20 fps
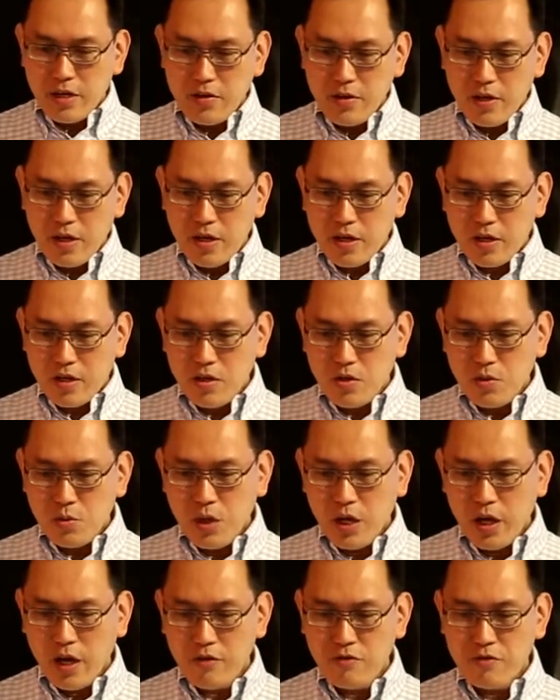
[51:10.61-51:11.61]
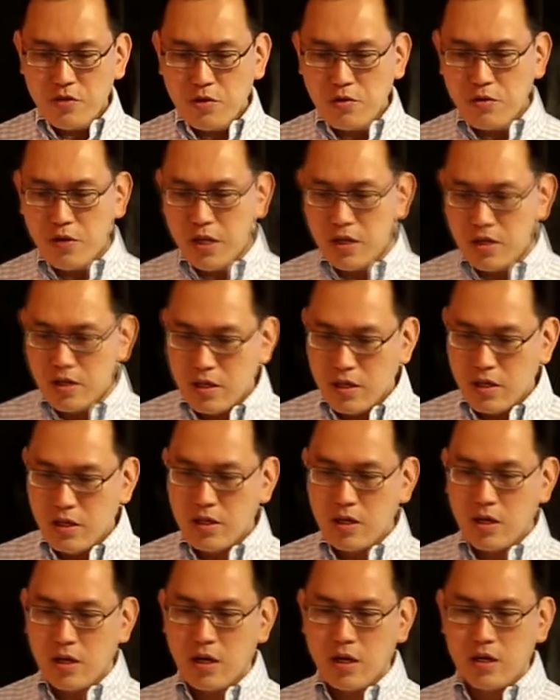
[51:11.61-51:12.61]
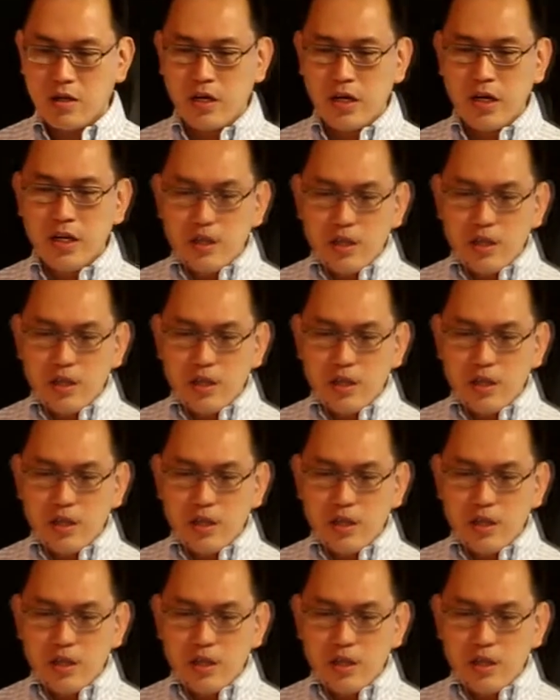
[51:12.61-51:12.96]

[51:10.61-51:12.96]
I think, you know, we have to read the